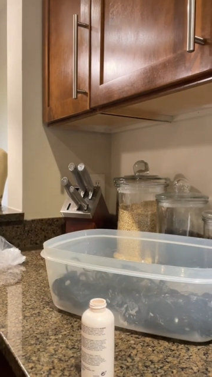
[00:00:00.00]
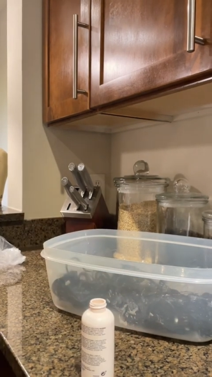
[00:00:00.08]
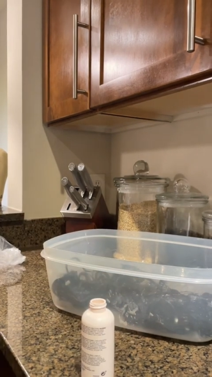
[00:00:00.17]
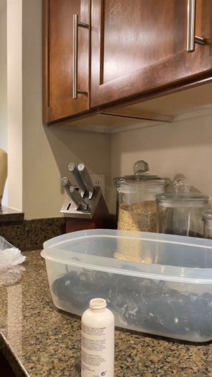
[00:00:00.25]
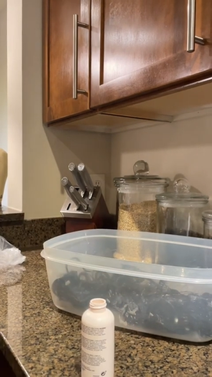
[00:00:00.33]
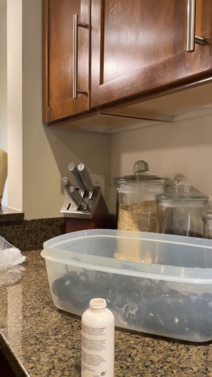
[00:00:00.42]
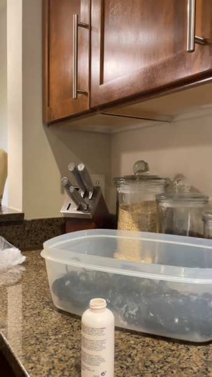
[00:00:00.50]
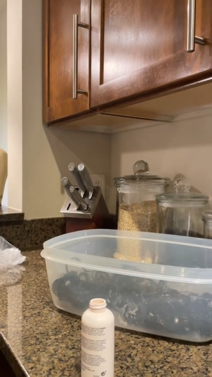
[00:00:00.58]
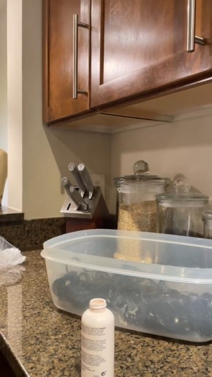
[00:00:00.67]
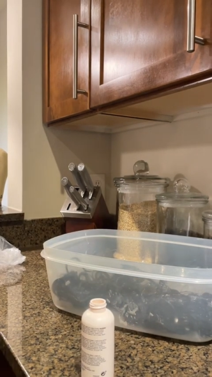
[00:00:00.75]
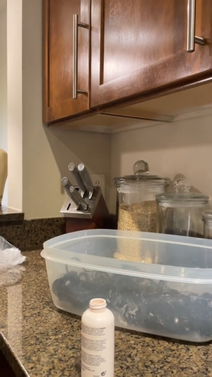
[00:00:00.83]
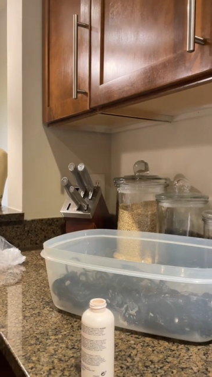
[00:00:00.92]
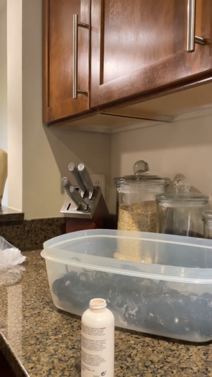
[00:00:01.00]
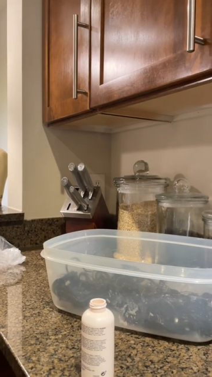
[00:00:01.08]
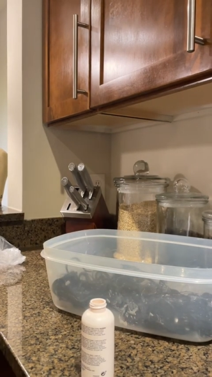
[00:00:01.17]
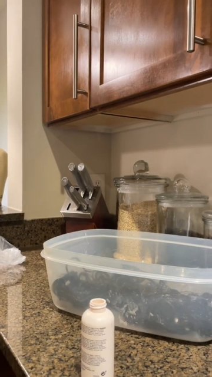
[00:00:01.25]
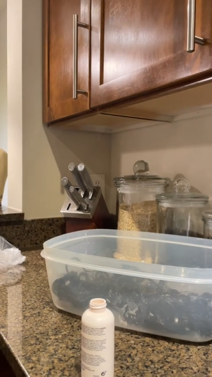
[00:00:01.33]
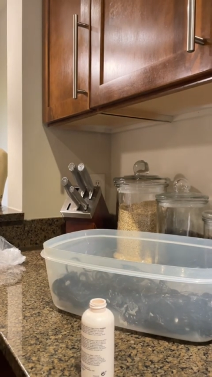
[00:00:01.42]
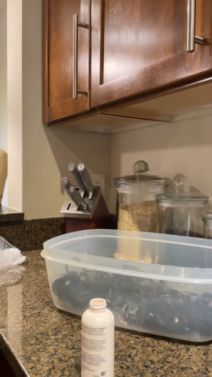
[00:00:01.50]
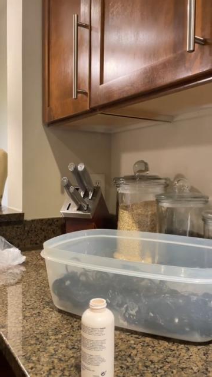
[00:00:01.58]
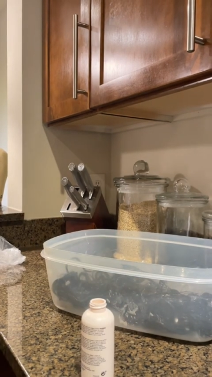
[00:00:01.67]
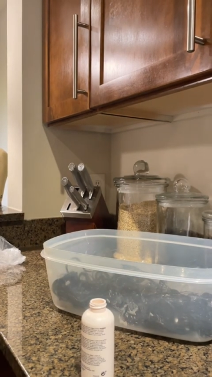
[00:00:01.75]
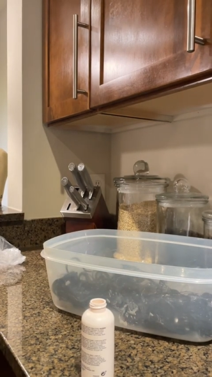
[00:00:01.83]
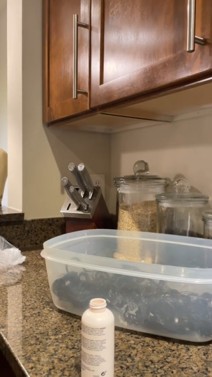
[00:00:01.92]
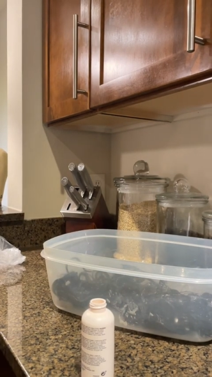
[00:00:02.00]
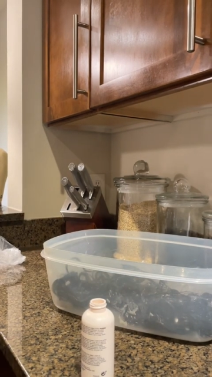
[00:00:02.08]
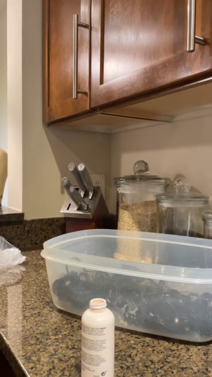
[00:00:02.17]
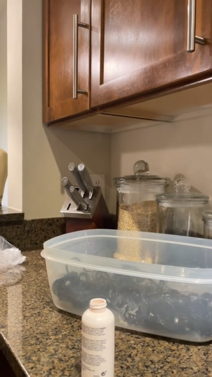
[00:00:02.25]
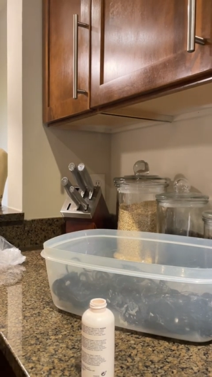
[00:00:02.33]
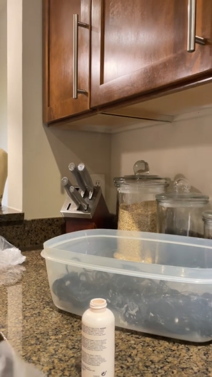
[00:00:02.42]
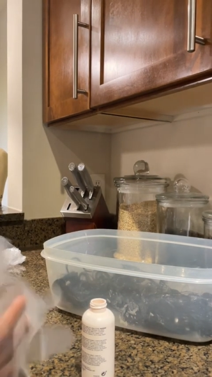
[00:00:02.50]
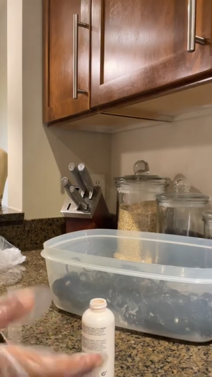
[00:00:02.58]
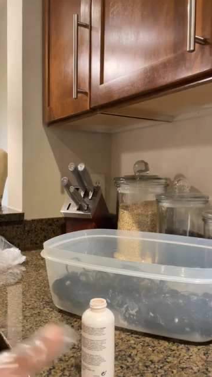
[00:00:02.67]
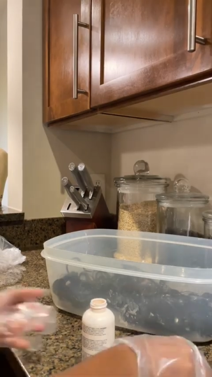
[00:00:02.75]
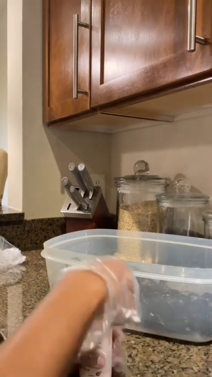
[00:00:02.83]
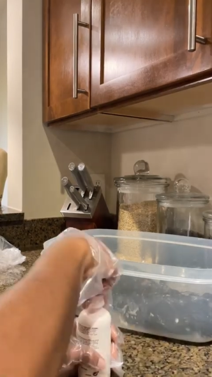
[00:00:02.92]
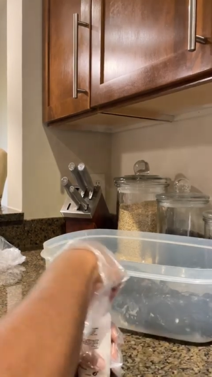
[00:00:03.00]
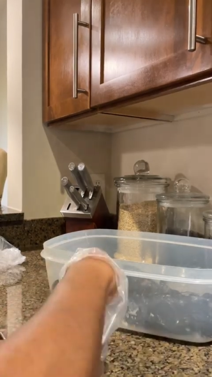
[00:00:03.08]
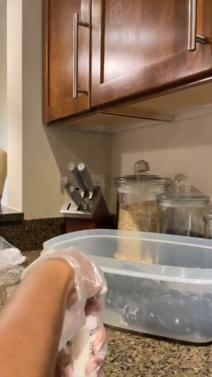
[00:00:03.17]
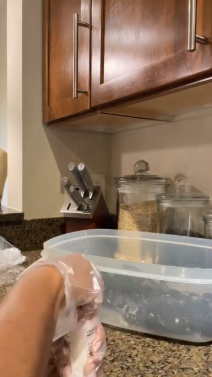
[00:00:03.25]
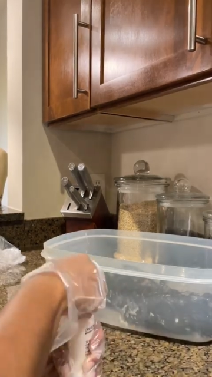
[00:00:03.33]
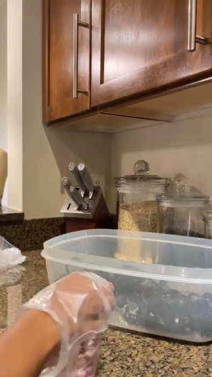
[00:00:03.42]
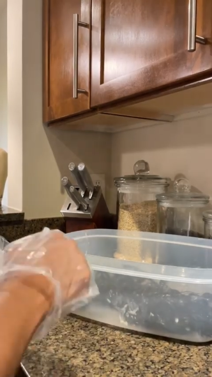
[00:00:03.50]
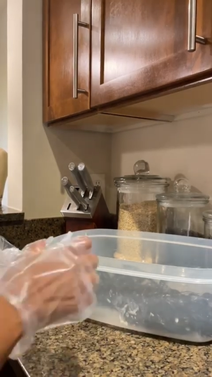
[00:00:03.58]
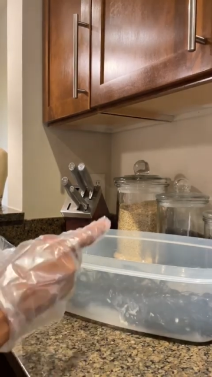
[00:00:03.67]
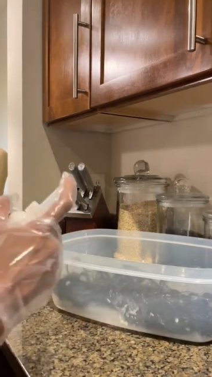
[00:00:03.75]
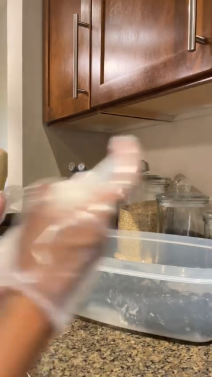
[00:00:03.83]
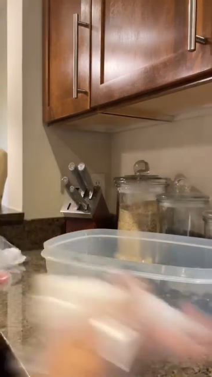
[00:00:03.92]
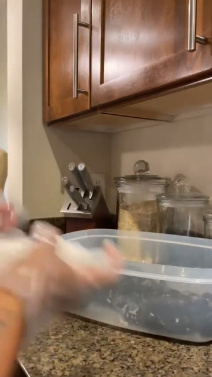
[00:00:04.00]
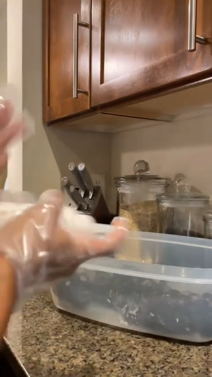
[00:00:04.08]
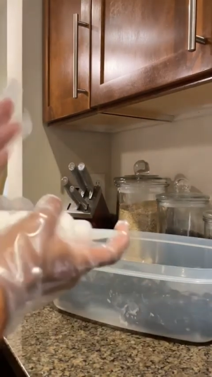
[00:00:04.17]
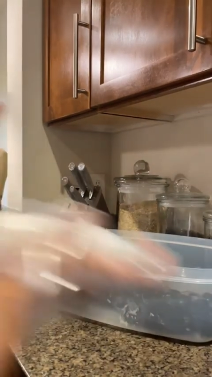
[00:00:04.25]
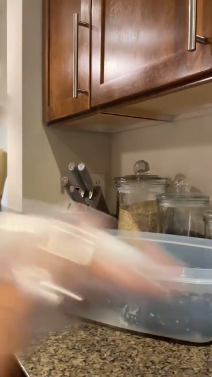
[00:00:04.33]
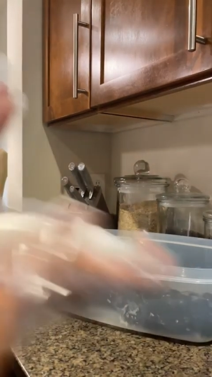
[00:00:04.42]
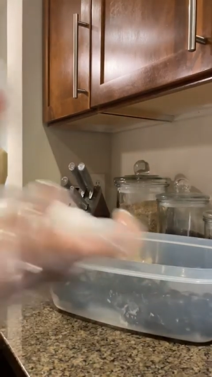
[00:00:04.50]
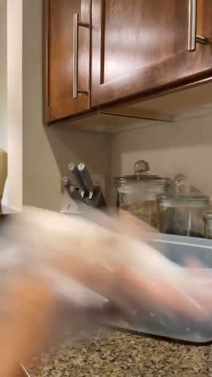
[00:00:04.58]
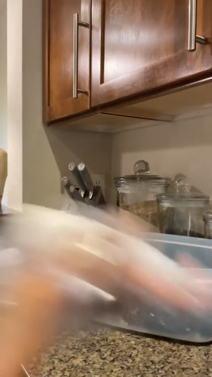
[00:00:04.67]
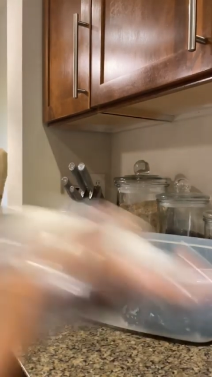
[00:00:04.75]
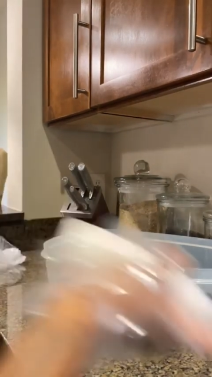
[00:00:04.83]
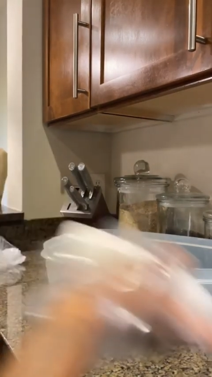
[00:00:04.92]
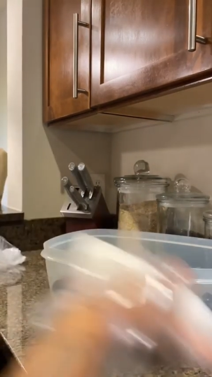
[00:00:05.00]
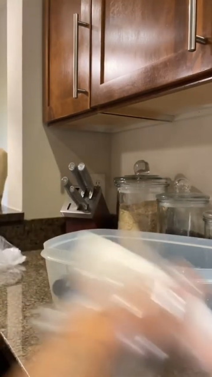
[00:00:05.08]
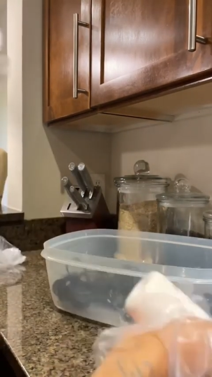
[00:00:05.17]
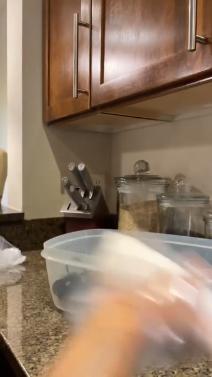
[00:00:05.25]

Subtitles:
[unreadable: no face in view]